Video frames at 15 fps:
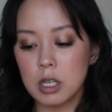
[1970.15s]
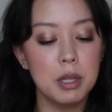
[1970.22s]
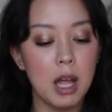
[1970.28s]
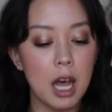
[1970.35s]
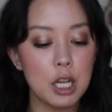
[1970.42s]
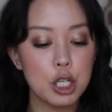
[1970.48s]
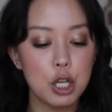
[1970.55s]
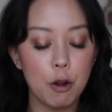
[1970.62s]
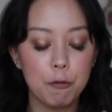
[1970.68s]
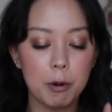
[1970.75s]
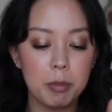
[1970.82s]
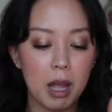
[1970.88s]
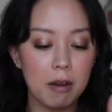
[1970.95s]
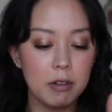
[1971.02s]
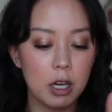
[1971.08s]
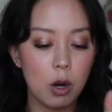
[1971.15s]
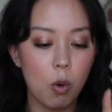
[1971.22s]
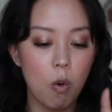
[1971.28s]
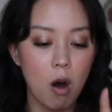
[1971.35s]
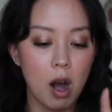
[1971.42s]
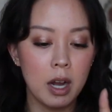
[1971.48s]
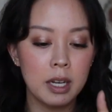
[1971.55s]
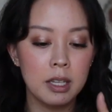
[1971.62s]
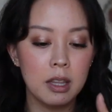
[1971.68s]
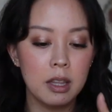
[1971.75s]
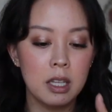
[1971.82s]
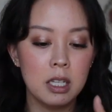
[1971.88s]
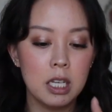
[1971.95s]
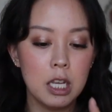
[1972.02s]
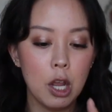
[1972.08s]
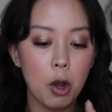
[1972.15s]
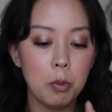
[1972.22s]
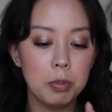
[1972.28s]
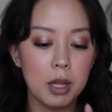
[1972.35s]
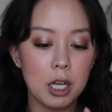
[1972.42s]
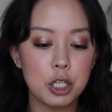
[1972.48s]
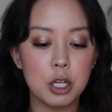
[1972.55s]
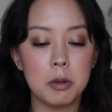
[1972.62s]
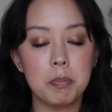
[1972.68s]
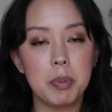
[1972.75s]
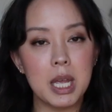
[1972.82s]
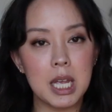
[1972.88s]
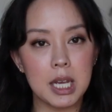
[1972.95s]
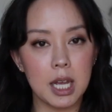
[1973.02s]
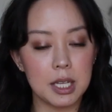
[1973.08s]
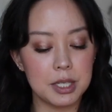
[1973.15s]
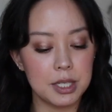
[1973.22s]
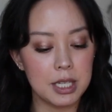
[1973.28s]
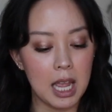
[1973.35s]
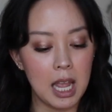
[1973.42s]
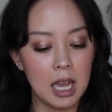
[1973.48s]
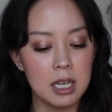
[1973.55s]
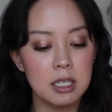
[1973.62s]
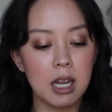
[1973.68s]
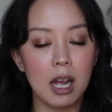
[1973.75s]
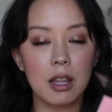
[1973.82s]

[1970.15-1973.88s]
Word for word: Blush from Kevyn Aucoin, the Neo Blush in Pink Sand.